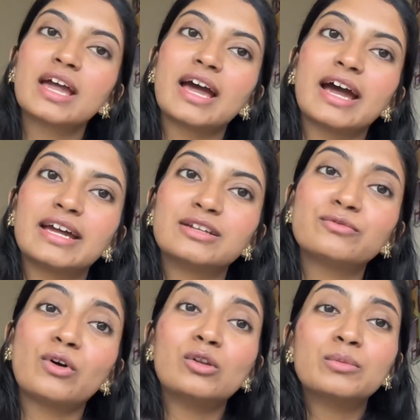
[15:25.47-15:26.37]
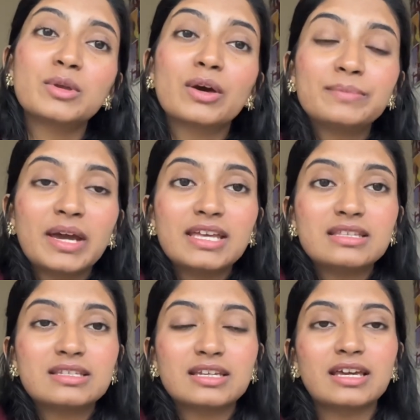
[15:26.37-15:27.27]
And follow me on my
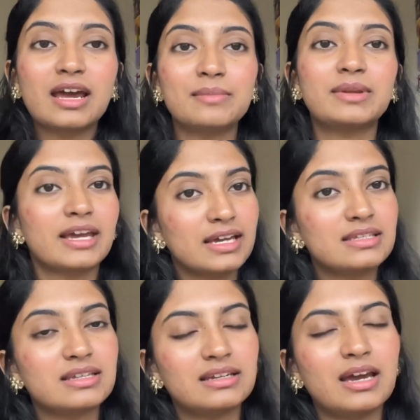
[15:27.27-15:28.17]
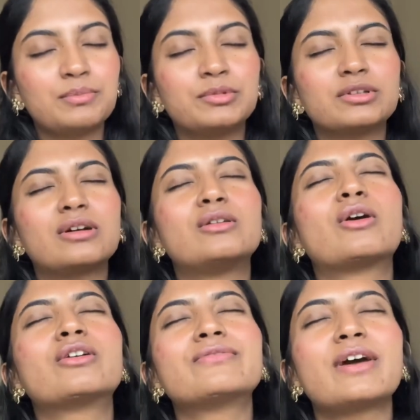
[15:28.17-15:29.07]
Instagram. Like I said, I put a
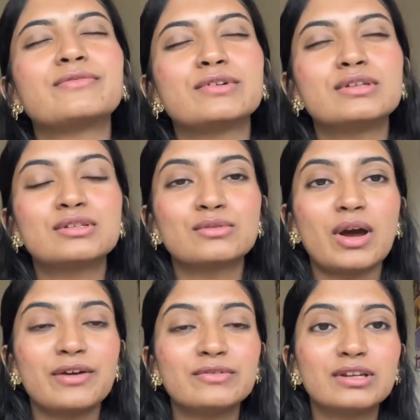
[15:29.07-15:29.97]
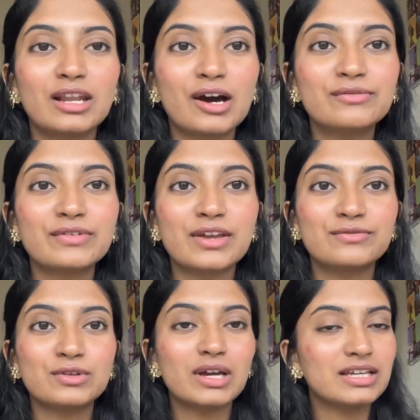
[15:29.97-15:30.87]
lot of effort, so I would love
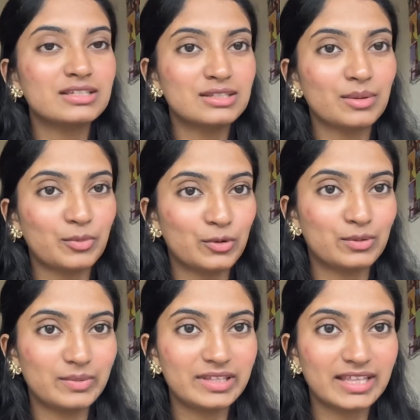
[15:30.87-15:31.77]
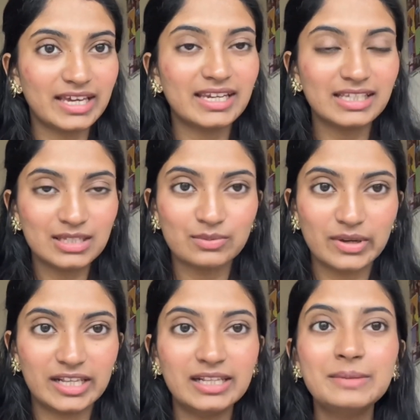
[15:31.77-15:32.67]
if you guys support me there as
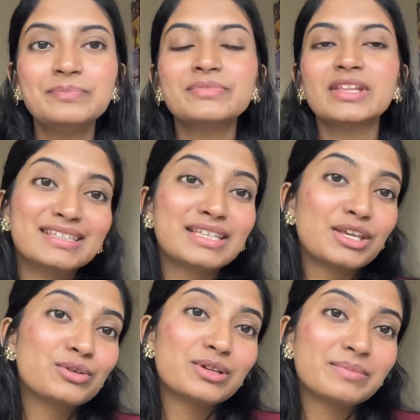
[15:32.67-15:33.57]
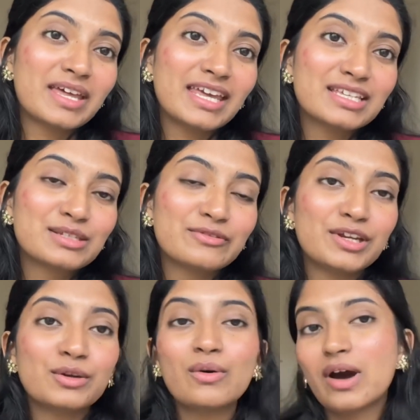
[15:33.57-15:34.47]
well. See you in my next
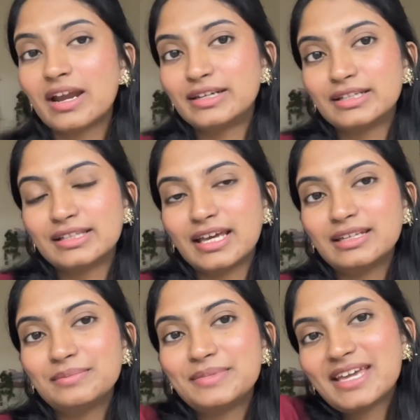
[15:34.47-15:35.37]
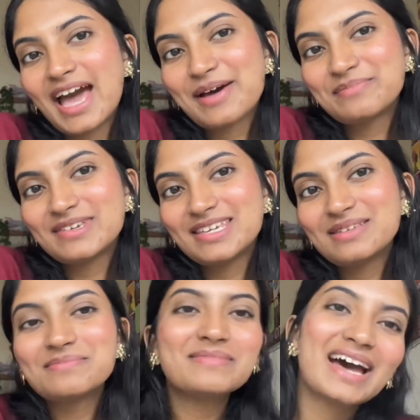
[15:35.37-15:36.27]
video. Until then, be happy.
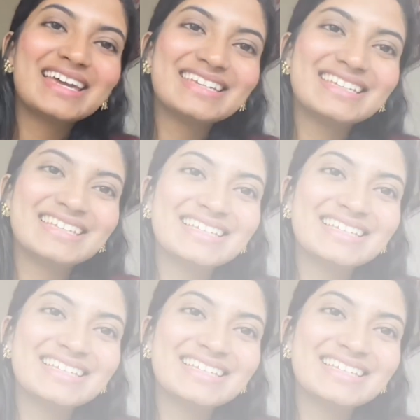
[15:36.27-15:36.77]
Bye.